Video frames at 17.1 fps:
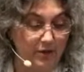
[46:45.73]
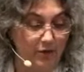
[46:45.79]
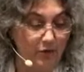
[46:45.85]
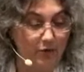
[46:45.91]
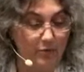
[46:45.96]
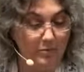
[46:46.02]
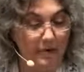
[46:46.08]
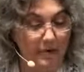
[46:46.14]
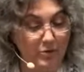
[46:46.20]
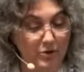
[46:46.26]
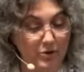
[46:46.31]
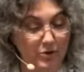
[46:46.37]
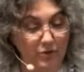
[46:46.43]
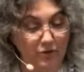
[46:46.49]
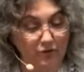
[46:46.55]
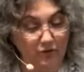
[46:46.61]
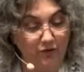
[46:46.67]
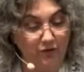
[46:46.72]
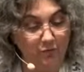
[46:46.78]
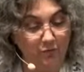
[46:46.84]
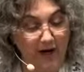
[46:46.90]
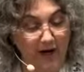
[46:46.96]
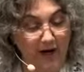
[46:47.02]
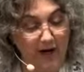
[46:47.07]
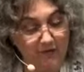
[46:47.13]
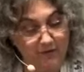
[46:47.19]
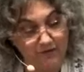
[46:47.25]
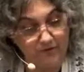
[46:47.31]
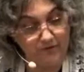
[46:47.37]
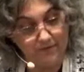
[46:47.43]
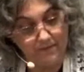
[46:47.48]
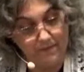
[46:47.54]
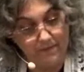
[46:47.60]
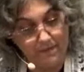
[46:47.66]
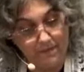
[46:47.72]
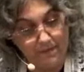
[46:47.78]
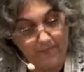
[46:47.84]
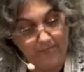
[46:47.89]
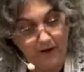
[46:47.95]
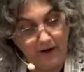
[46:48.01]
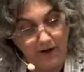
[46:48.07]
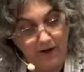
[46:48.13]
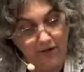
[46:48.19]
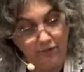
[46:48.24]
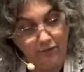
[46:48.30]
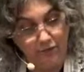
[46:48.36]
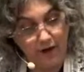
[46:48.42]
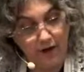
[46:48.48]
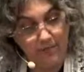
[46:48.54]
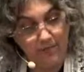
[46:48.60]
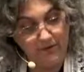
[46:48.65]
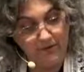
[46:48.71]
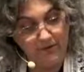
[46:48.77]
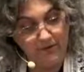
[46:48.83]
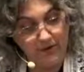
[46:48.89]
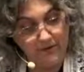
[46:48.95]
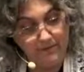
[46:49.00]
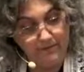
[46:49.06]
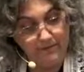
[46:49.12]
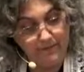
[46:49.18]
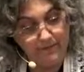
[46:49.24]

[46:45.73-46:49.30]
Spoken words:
We remember Joseph Paris, Artis Robison,